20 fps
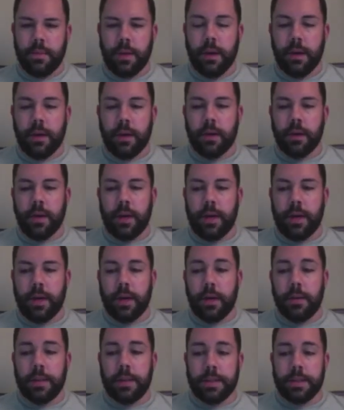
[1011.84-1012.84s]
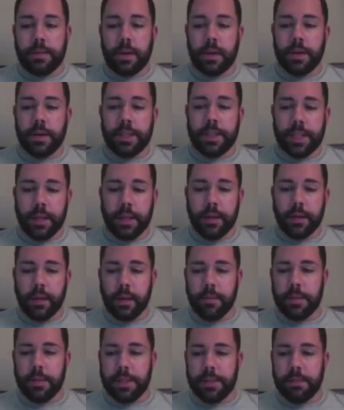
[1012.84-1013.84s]
All right, now as far as
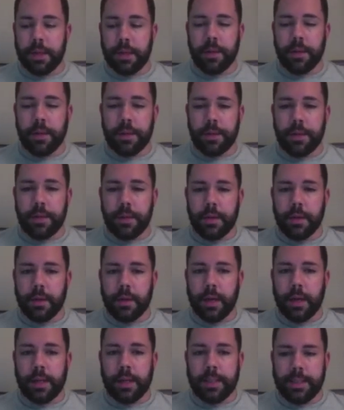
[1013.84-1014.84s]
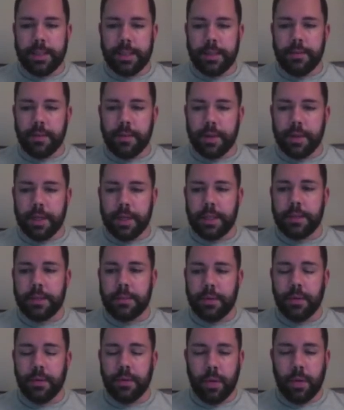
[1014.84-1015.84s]
income this month, I did forget to
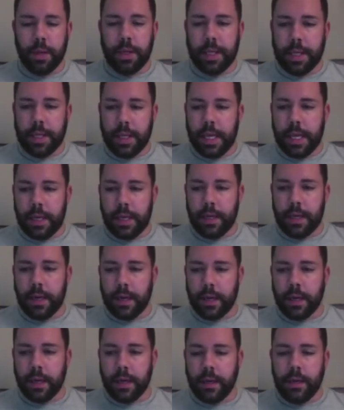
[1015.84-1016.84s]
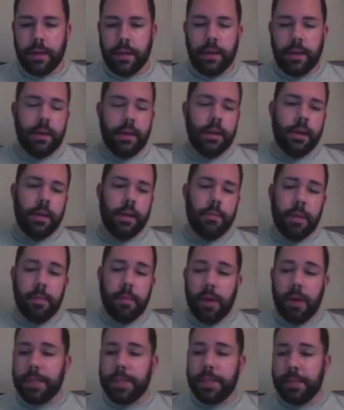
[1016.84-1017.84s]
put one thing in here. My
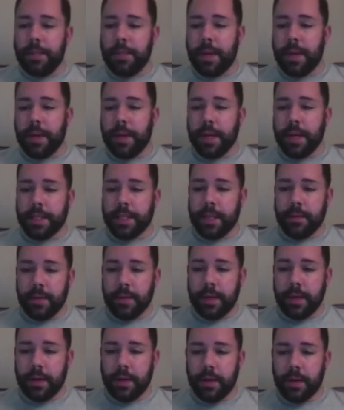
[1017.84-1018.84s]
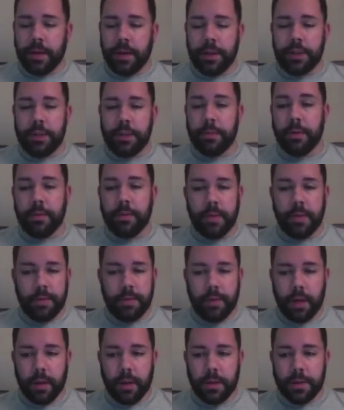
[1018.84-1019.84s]
mom sent me a Thanksgiving card and she put
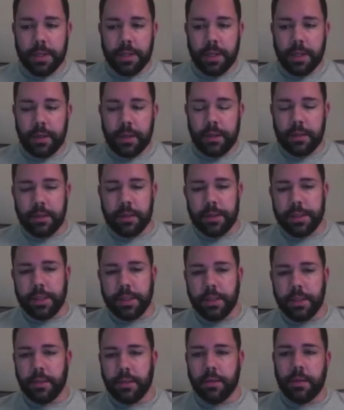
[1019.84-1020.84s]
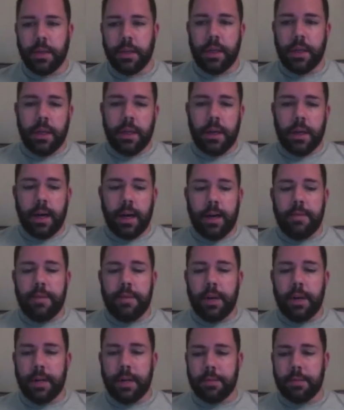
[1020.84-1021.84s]
$5 in it. So I've
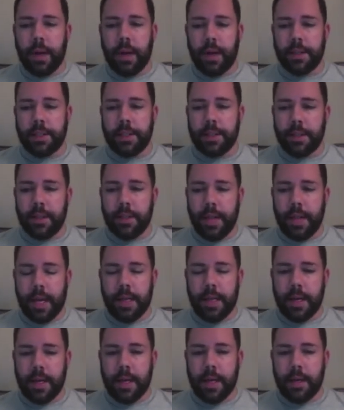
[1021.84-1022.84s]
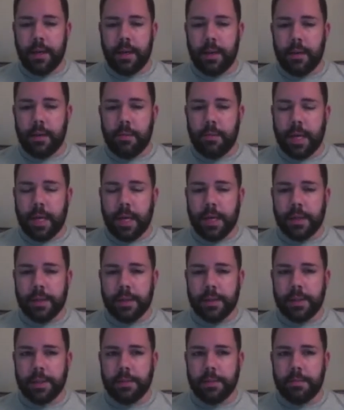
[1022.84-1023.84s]
not deposited that yet
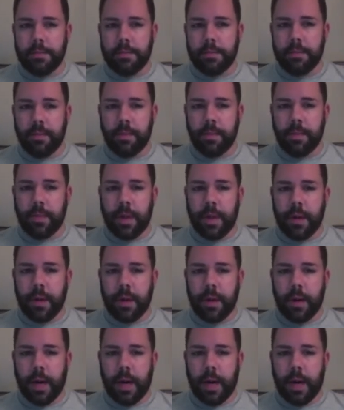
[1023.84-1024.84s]
because I just